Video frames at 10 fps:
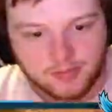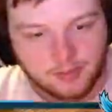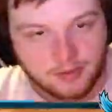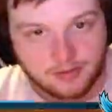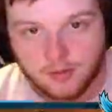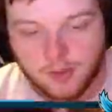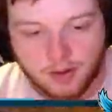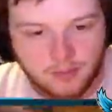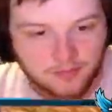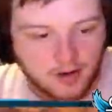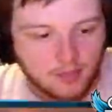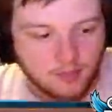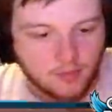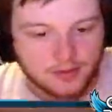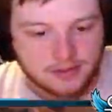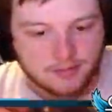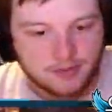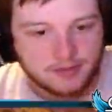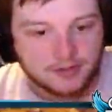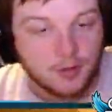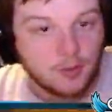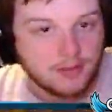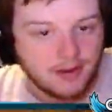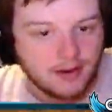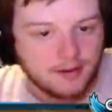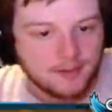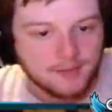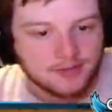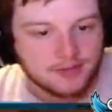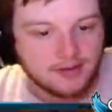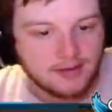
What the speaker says: people can third party me from, or just potentially no one there, and I'm just